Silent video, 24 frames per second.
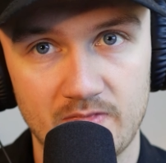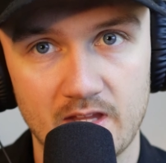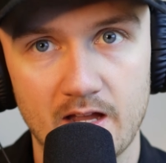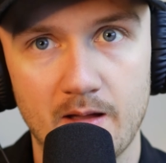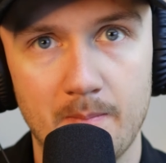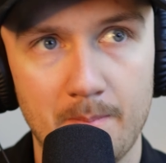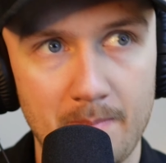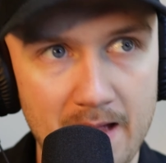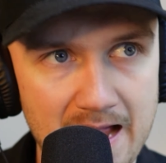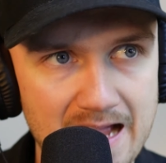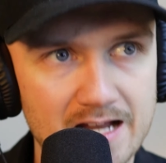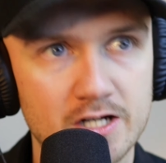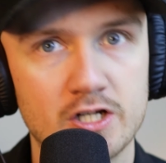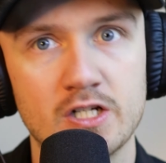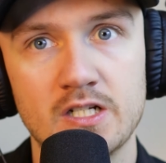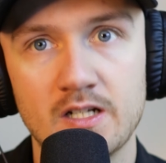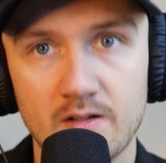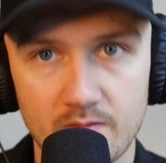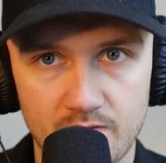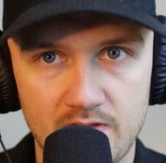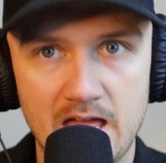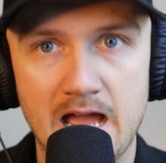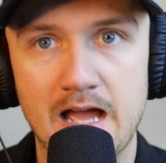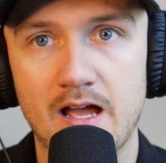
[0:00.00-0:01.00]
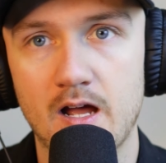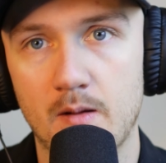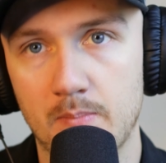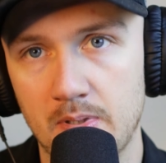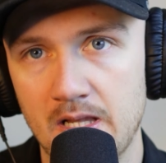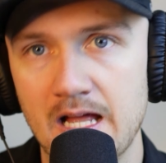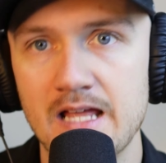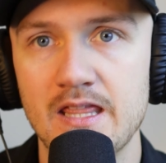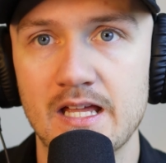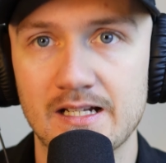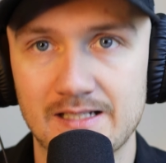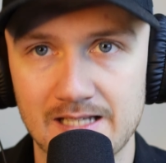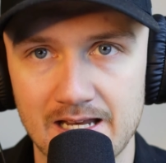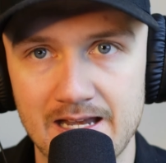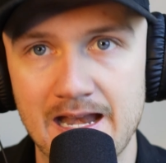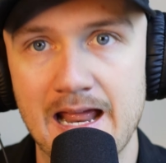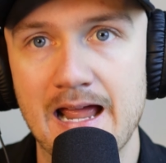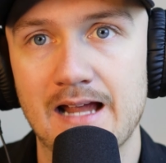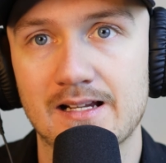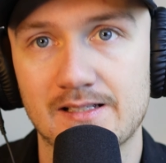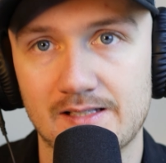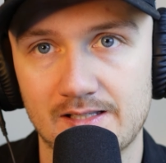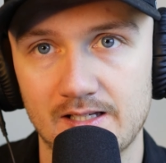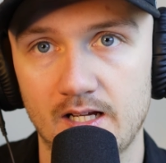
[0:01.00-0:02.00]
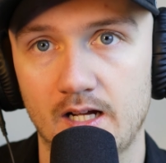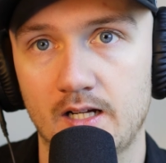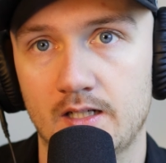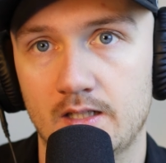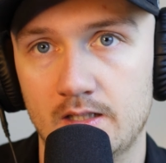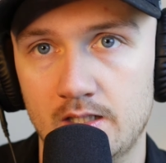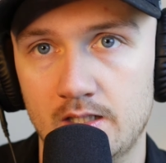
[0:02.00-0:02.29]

Imagine if that apply that to NASA.